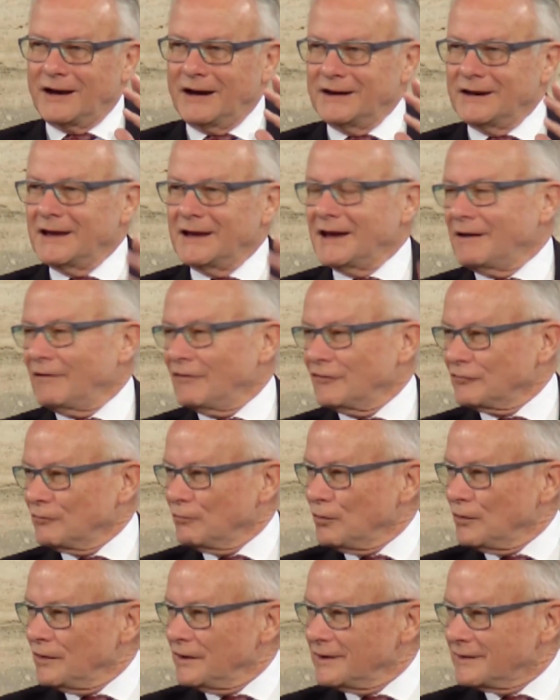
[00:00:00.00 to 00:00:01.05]
80 hours a
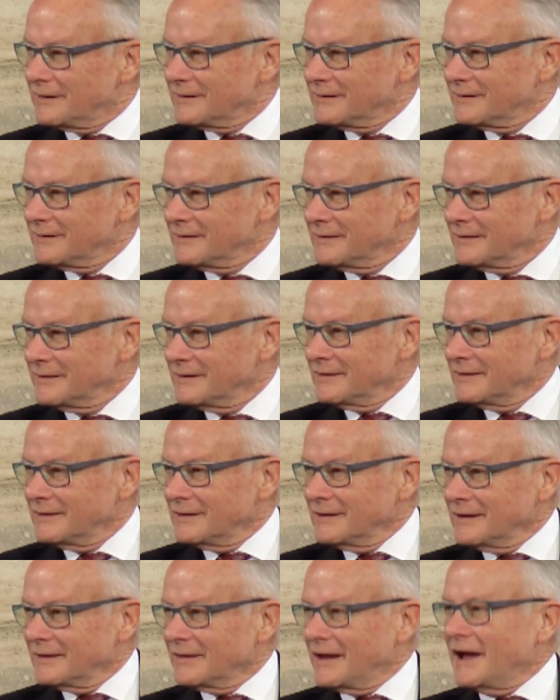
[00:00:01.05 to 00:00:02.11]
week.
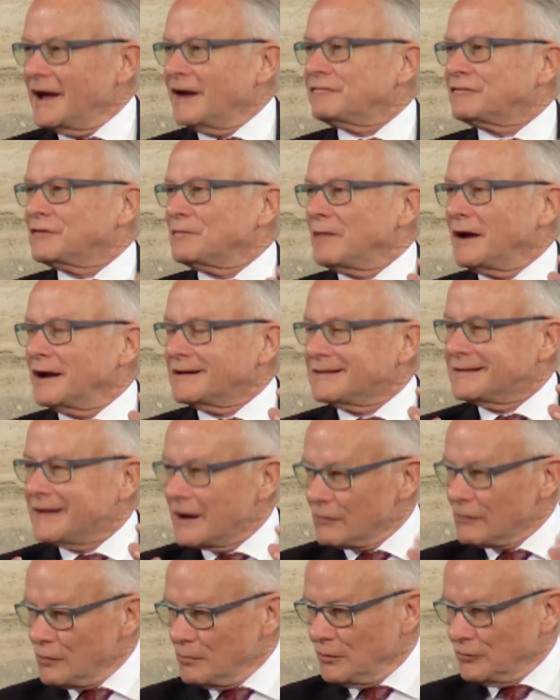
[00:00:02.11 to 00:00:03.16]
They have to make
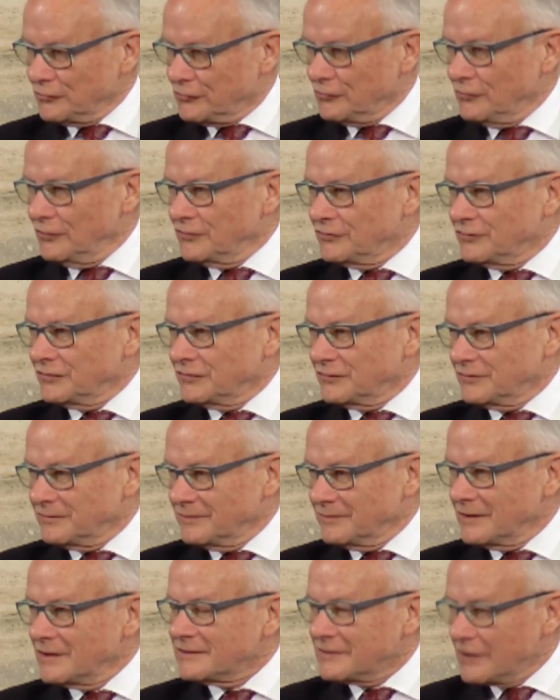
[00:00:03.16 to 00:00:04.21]
terrible choices
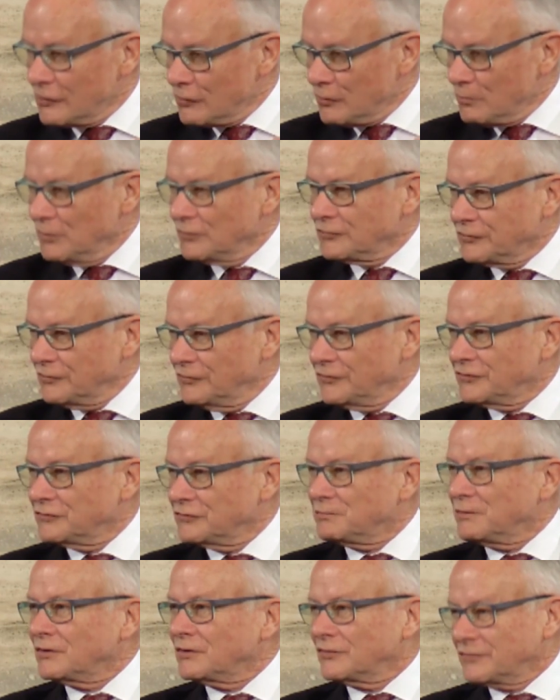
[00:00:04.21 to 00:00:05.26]

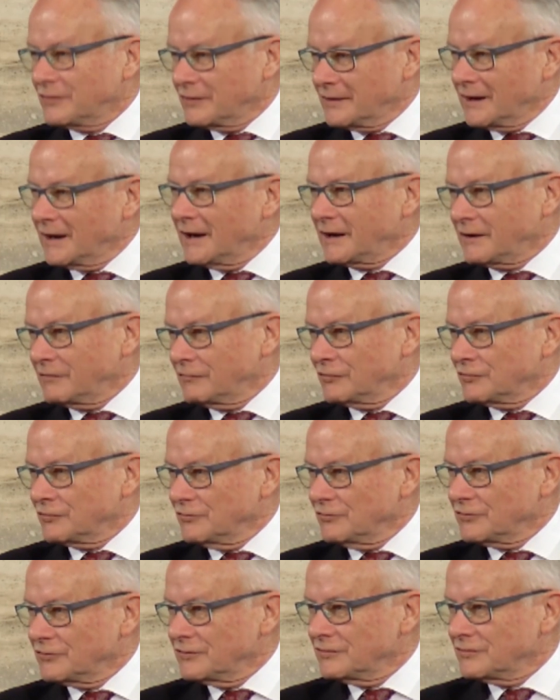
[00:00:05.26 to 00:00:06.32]
because of the lack of
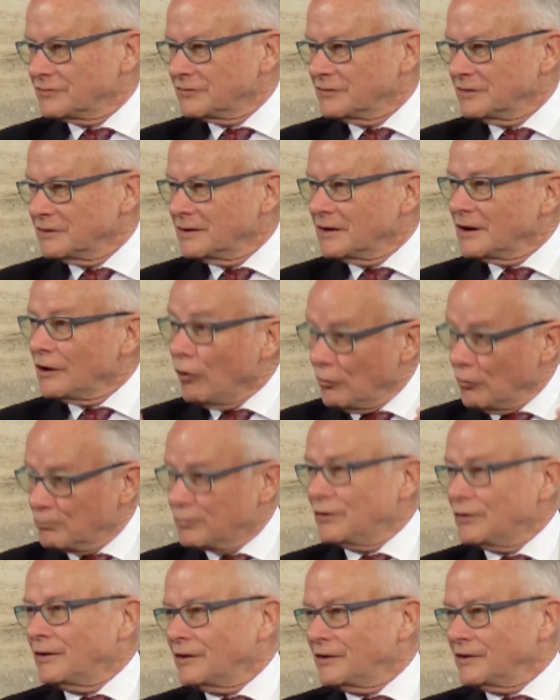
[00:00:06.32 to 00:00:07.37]
resources on
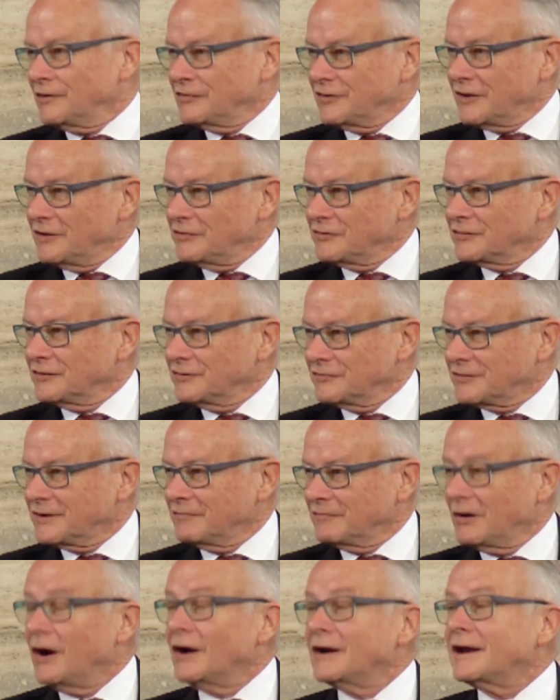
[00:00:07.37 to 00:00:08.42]
prioritisation and
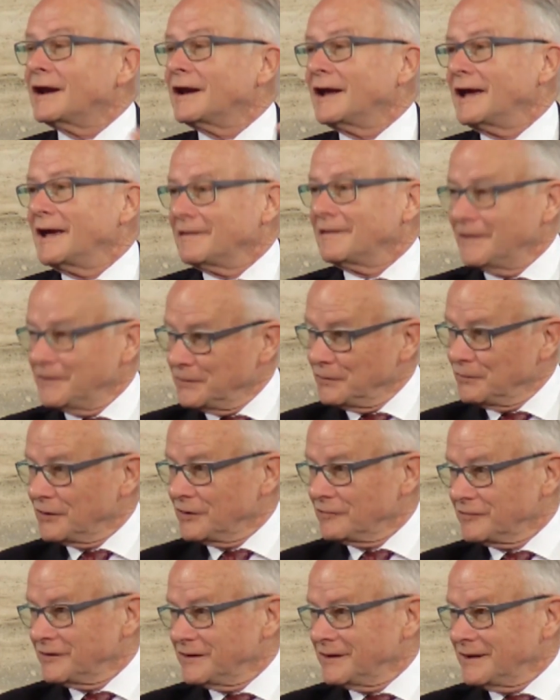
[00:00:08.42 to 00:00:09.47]
stuff. I don't know how they do it
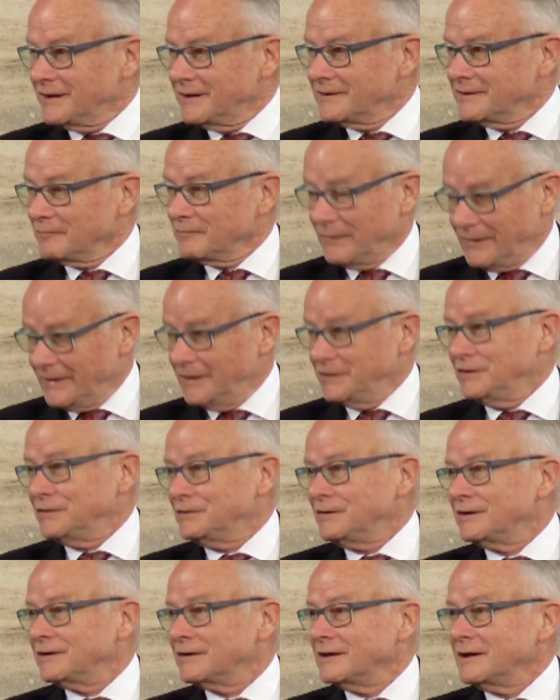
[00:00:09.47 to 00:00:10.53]
every day, but they
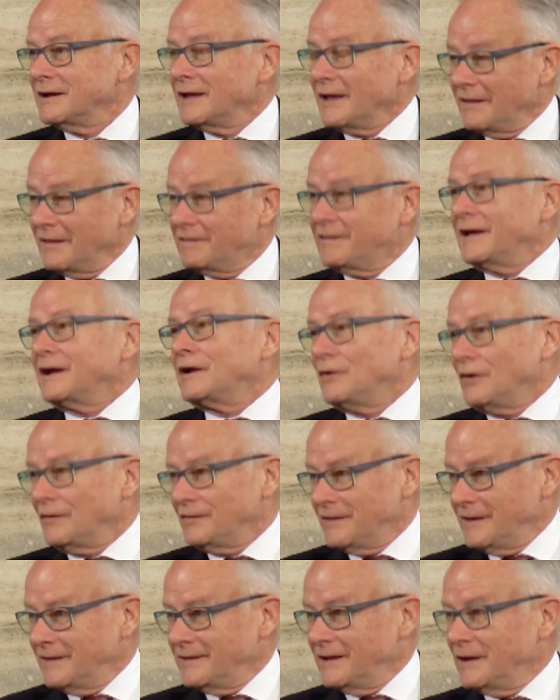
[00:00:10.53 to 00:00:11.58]
do it, and thank
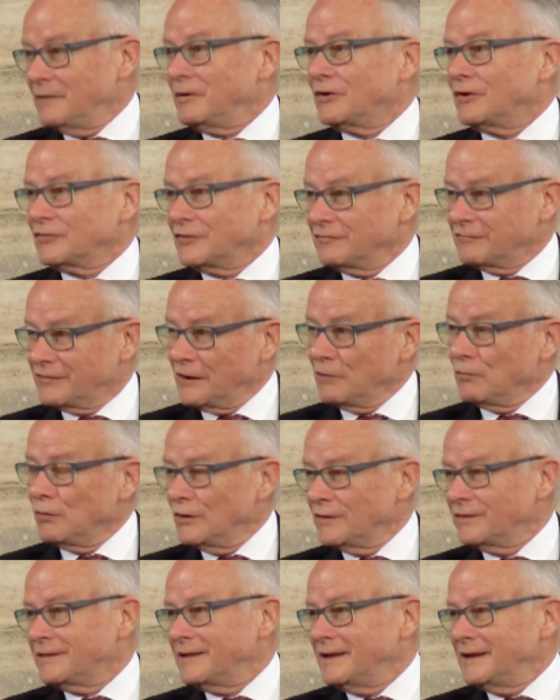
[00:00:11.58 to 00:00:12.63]
God they're there, because if they
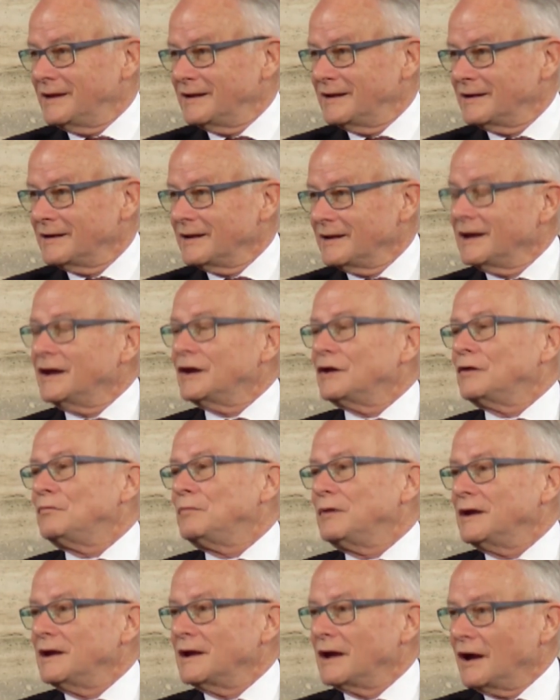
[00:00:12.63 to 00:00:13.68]
weren't there, it'd
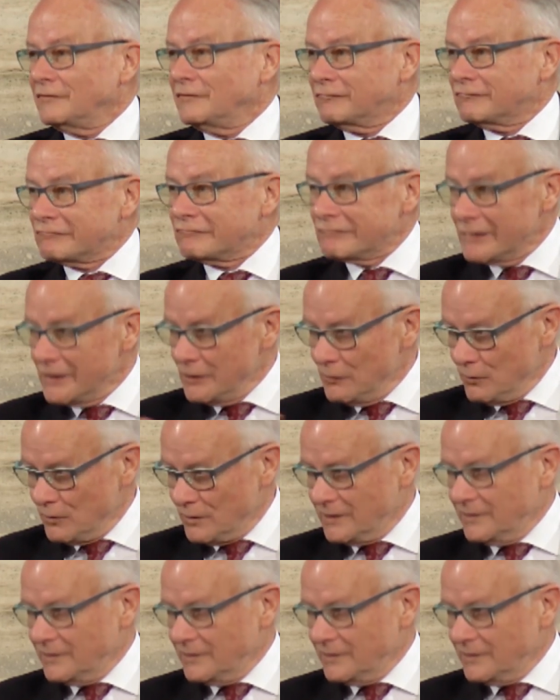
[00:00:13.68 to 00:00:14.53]
be a real